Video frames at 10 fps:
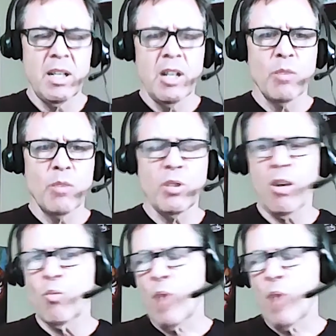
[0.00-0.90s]
we're not
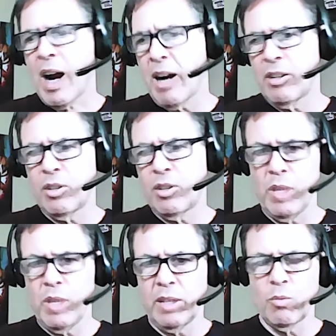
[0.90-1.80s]
wired to
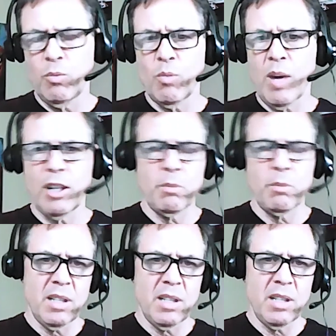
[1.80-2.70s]
win we're wired to be
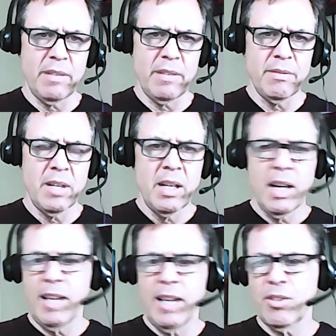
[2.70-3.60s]
safe
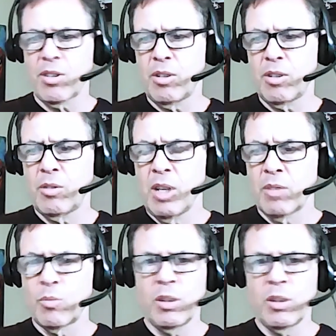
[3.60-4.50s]
and so,
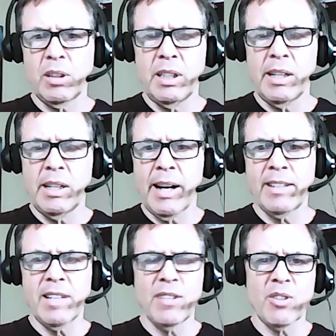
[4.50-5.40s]
really, I
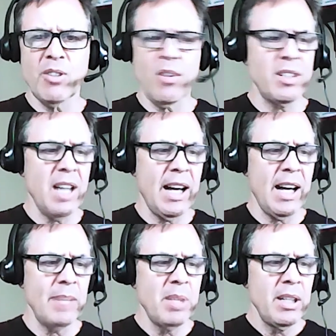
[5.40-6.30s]
say this all the
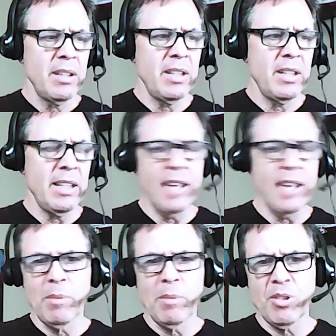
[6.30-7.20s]
time the, the
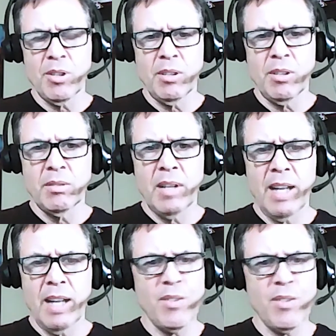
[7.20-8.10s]
amateur
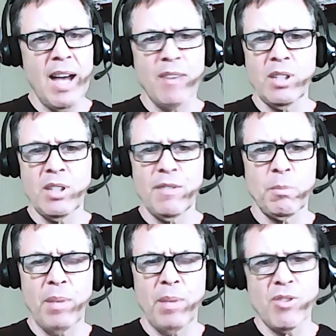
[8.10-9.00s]
has a thousand different
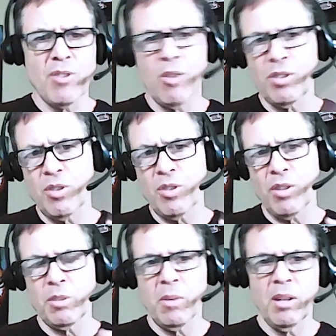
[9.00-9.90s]
plans. They're all going to start
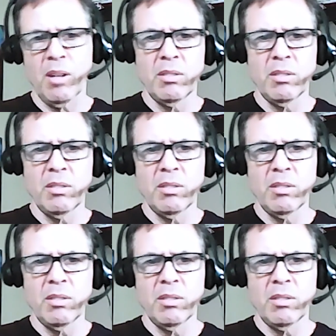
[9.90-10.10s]
tomorrow.